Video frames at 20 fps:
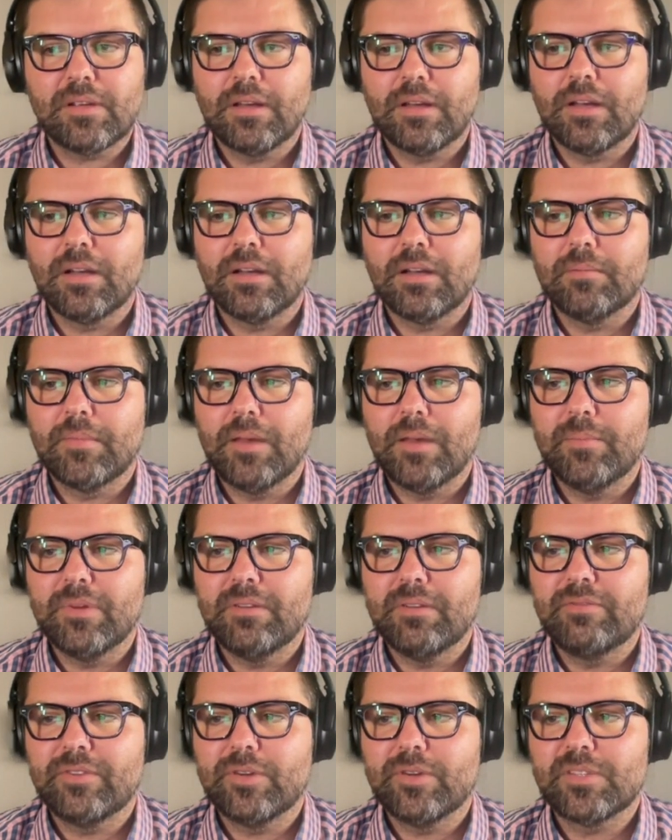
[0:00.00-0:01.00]
I'm
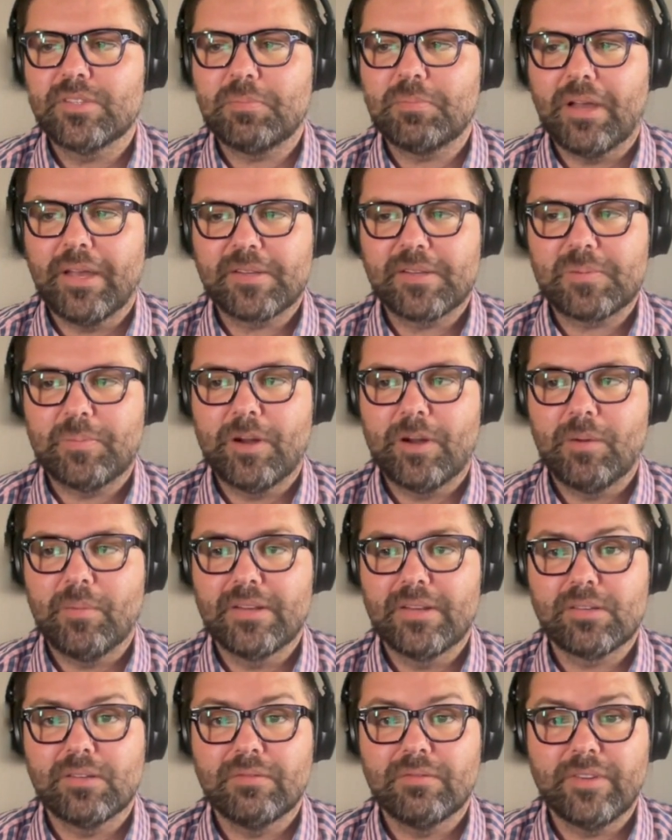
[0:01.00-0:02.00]
influenced by
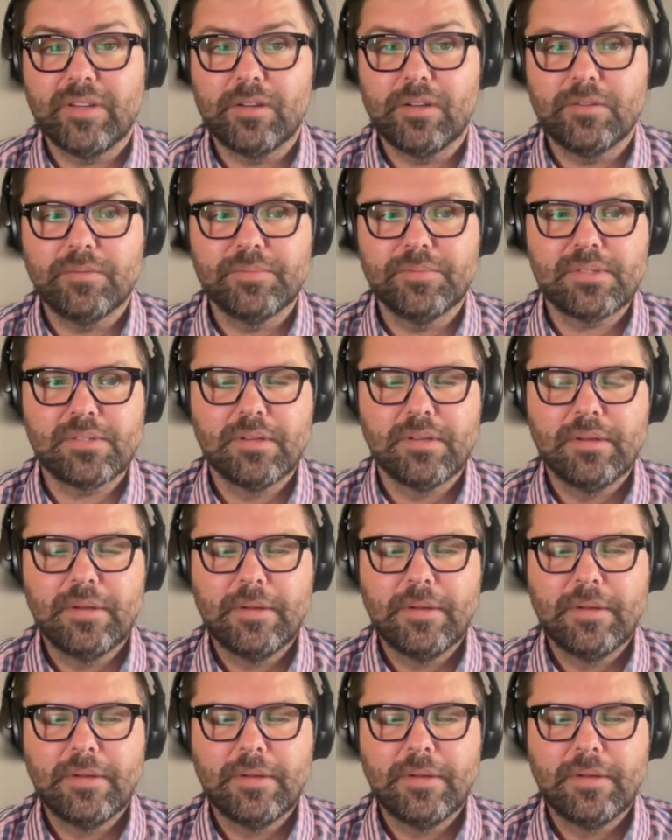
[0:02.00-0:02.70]
experimental films.